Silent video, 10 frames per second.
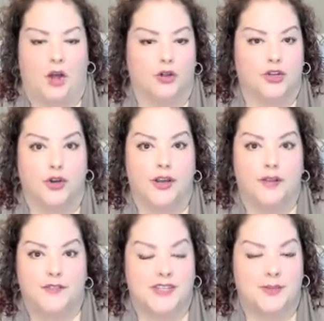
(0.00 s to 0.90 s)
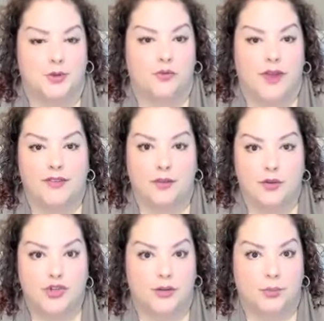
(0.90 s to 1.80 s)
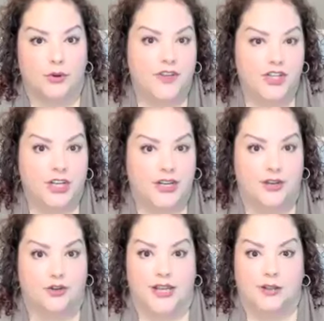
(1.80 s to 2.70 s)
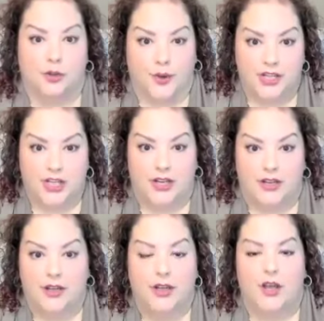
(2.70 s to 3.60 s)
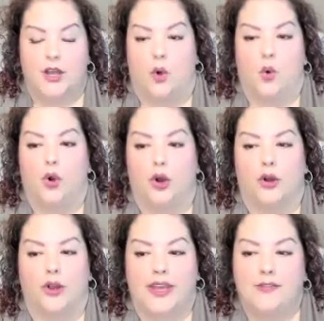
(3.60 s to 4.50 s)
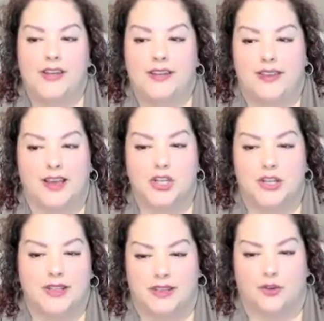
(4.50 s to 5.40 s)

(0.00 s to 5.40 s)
alternative dispute resolution provision in your declaration, or even a section.